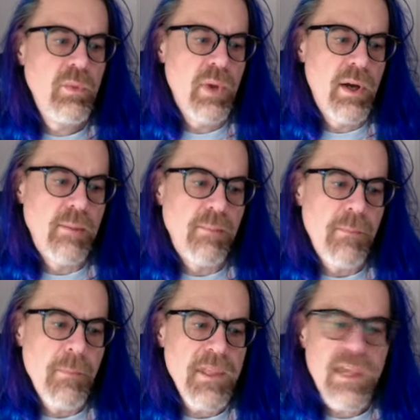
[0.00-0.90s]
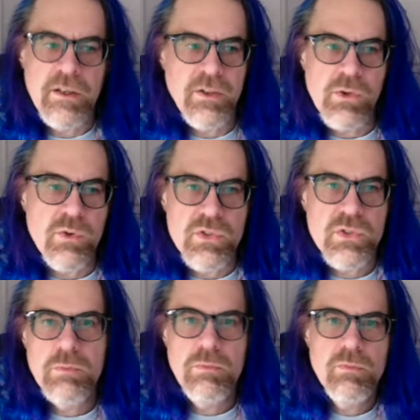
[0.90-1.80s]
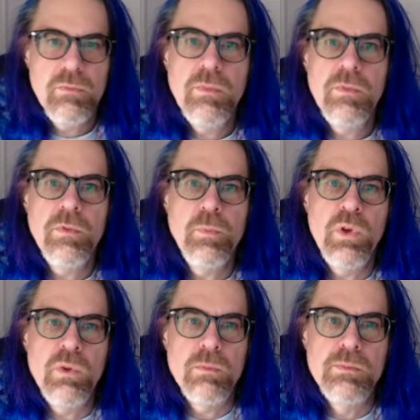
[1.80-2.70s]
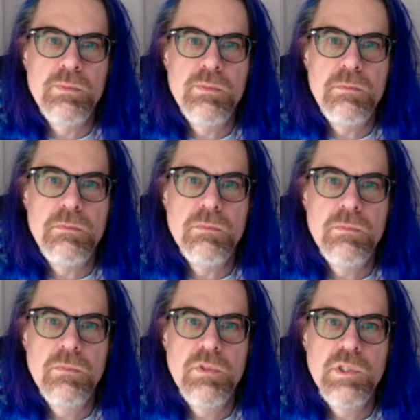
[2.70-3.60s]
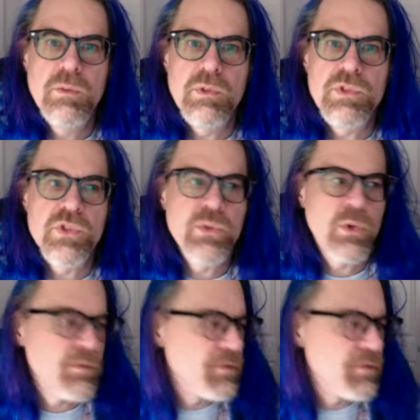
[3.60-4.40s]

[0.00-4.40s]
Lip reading: the editors will just sort of